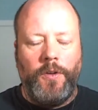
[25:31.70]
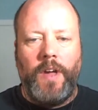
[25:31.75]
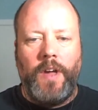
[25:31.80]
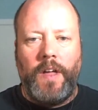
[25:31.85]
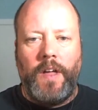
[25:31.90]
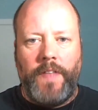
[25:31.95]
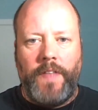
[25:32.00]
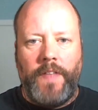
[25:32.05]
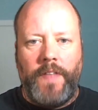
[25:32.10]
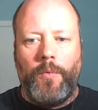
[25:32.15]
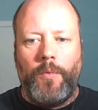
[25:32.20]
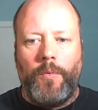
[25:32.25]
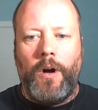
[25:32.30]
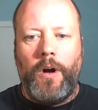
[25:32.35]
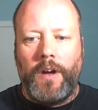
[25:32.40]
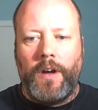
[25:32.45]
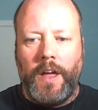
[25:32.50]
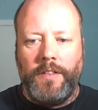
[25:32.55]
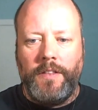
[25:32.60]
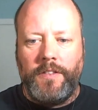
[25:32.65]
get that
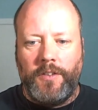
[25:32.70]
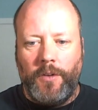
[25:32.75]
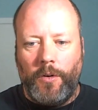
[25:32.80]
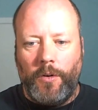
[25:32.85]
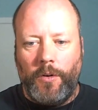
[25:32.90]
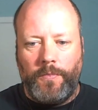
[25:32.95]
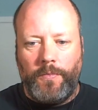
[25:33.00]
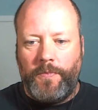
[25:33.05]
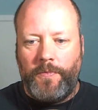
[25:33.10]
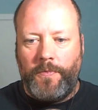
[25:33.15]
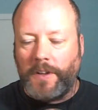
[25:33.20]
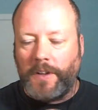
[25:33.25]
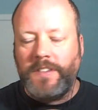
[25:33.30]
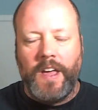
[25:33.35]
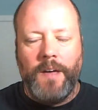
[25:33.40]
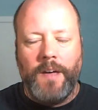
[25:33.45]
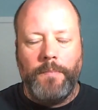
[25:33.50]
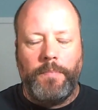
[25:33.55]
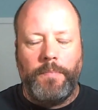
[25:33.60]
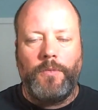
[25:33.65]
wrong and so for
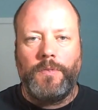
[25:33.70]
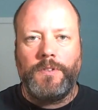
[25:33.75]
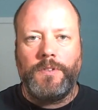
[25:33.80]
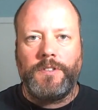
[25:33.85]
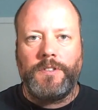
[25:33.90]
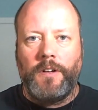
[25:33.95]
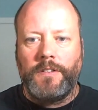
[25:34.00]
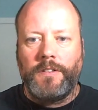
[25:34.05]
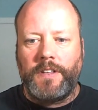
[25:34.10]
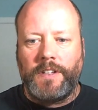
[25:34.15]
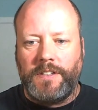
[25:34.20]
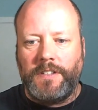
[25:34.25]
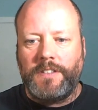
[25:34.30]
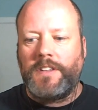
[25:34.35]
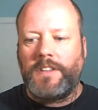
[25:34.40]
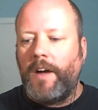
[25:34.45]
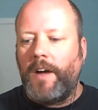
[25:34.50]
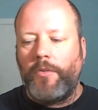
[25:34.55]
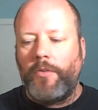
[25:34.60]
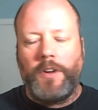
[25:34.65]
example results like
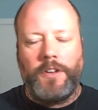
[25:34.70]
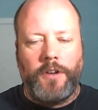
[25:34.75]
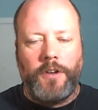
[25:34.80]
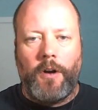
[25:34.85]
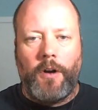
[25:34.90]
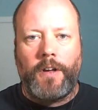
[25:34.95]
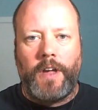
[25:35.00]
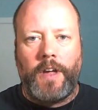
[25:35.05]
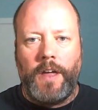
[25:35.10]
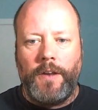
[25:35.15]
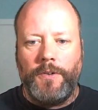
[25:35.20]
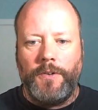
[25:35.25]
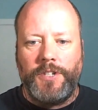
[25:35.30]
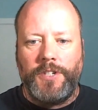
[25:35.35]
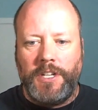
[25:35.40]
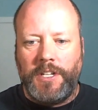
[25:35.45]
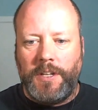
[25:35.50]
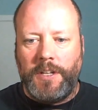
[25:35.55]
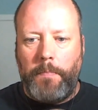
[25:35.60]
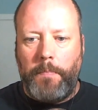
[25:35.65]
discovering dark
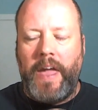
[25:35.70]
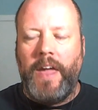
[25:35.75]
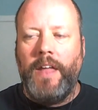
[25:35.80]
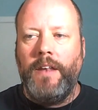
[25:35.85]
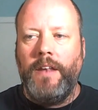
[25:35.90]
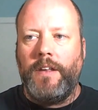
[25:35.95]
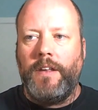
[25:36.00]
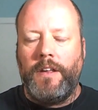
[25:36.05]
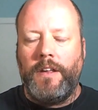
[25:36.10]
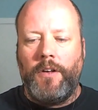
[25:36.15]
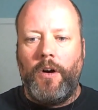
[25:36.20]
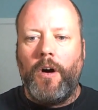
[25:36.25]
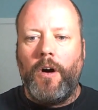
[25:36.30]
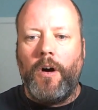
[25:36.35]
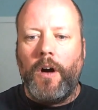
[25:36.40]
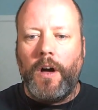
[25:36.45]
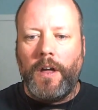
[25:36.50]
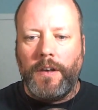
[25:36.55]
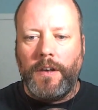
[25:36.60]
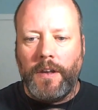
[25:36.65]
energy depended
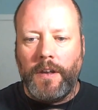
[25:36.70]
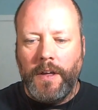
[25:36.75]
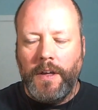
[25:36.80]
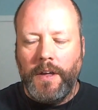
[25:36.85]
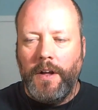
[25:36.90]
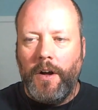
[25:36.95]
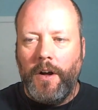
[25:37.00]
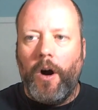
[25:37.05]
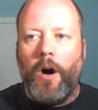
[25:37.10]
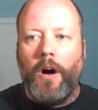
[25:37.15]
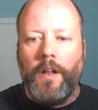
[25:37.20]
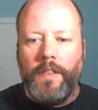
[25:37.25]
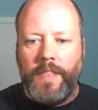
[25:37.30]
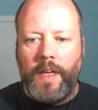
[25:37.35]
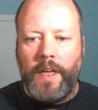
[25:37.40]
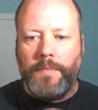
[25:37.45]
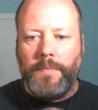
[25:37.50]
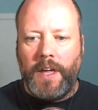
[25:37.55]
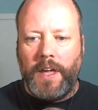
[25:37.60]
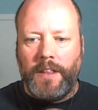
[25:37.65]
on on
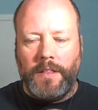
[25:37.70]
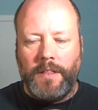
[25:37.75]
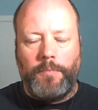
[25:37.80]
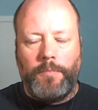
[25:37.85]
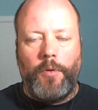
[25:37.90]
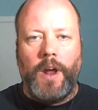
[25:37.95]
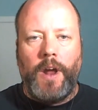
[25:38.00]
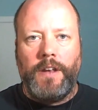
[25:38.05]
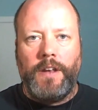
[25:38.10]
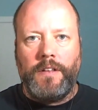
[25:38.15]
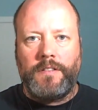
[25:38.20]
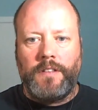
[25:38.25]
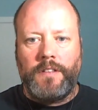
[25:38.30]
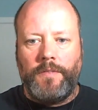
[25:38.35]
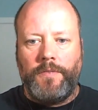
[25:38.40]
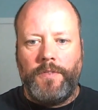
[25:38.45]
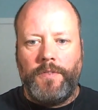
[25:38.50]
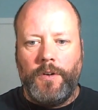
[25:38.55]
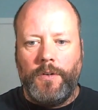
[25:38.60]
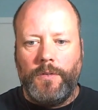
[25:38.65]
them getting the brightness
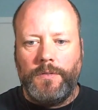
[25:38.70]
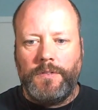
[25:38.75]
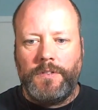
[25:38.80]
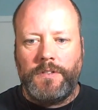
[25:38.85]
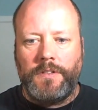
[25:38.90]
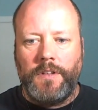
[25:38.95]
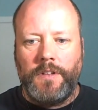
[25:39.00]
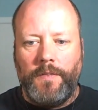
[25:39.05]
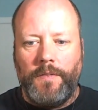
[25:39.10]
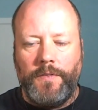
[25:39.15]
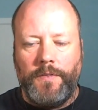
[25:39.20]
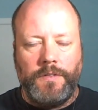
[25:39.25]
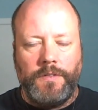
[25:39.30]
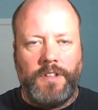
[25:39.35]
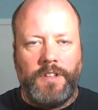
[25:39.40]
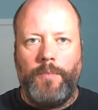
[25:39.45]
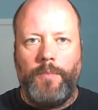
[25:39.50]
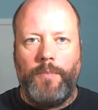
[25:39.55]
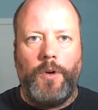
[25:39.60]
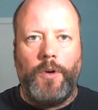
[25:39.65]
of those of those
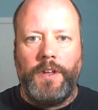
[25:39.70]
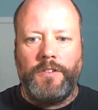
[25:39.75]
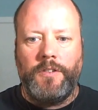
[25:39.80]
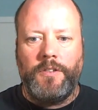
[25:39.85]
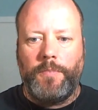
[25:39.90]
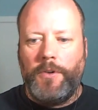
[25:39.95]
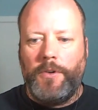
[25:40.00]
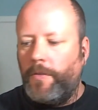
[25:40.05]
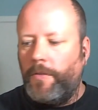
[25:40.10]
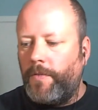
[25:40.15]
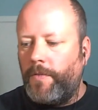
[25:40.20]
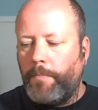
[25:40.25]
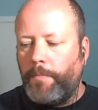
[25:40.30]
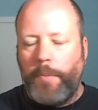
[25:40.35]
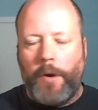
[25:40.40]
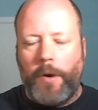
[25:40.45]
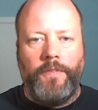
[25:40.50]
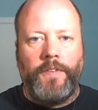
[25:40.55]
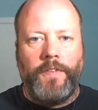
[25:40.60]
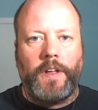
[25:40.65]
type 1a supernova
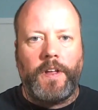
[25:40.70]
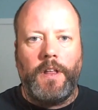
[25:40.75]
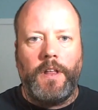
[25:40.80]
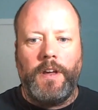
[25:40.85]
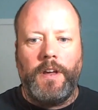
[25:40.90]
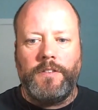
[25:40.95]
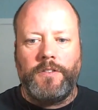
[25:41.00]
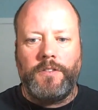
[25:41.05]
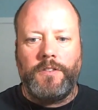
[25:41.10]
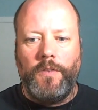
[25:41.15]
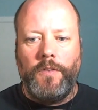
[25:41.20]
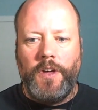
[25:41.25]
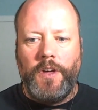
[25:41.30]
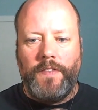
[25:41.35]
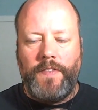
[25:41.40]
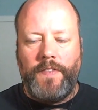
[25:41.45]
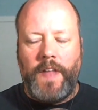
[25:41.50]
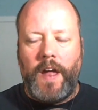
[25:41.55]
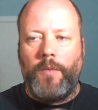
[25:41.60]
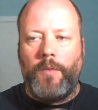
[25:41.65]
perfectly and so if you
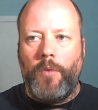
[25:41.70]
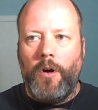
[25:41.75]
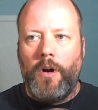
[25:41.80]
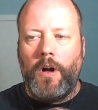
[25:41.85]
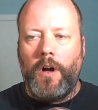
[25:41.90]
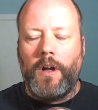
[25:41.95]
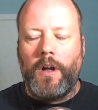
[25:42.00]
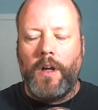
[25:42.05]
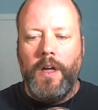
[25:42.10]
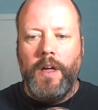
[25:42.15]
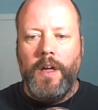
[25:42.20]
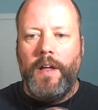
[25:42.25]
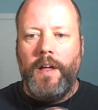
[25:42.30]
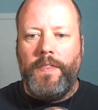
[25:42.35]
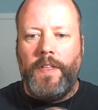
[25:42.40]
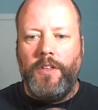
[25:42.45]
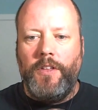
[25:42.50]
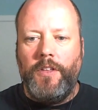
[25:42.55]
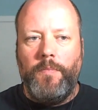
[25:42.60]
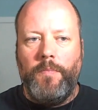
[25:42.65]
get that wrong
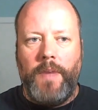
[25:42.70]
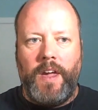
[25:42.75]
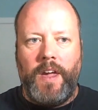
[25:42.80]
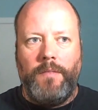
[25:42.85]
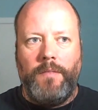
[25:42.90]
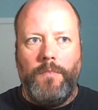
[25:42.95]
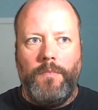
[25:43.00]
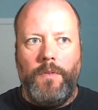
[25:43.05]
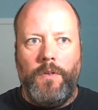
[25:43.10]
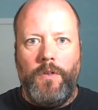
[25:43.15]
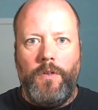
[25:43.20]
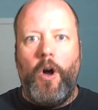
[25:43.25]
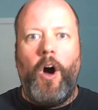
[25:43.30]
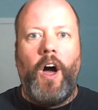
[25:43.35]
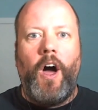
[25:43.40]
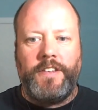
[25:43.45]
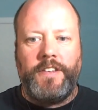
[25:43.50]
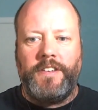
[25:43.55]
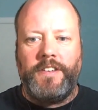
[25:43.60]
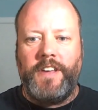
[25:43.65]
then you may
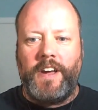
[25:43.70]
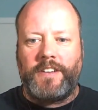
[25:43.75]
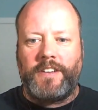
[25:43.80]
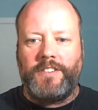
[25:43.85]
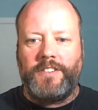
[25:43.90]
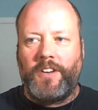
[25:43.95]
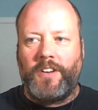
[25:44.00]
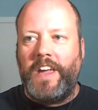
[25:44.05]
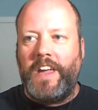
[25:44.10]
not detect dark